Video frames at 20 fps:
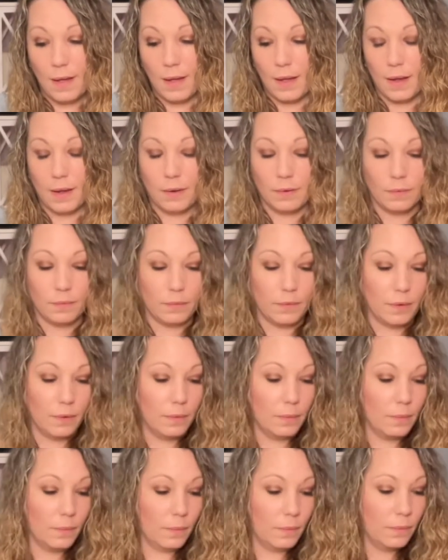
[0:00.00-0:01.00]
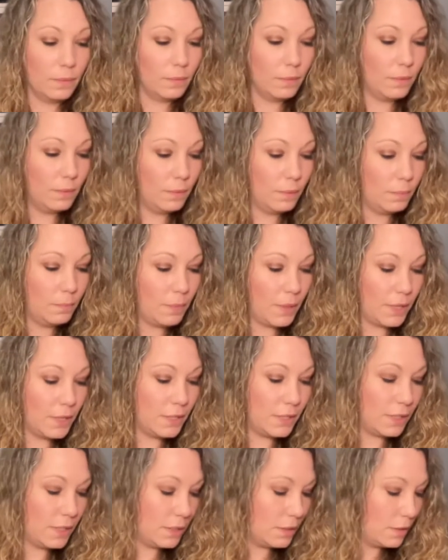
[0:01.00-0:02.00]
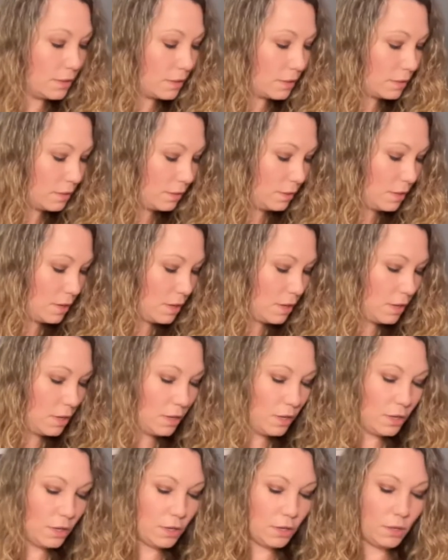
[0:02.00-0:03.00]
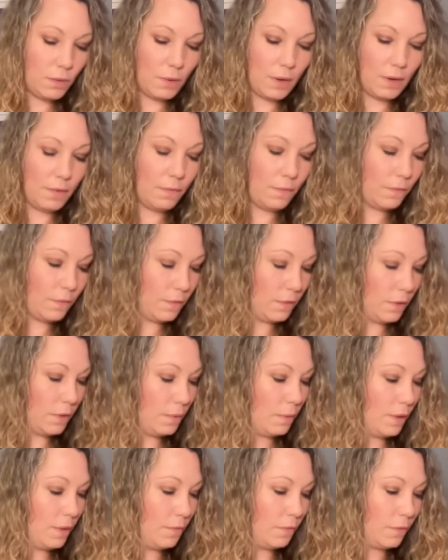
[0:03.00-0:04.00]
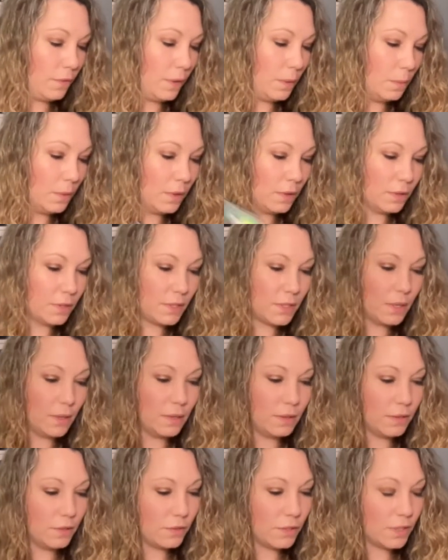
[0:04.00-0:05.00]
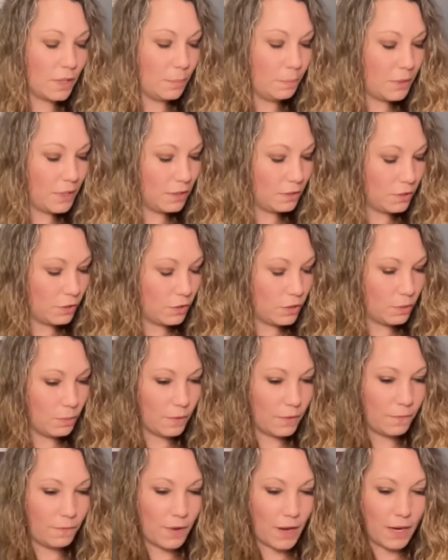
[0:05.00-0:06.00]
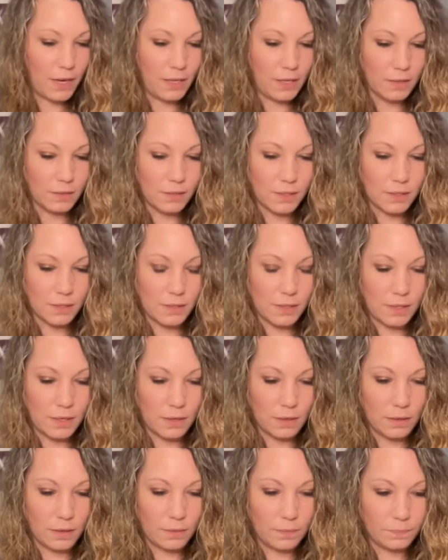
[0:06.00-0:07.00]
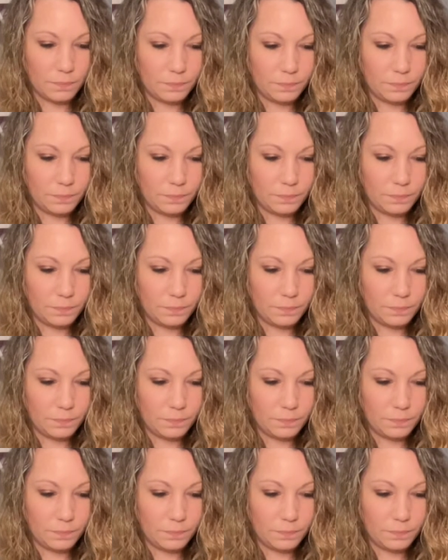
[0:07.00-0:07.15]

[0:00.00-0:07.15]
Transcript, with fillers: I don't know. Pisces, You have free will. So there's something to do with finances here.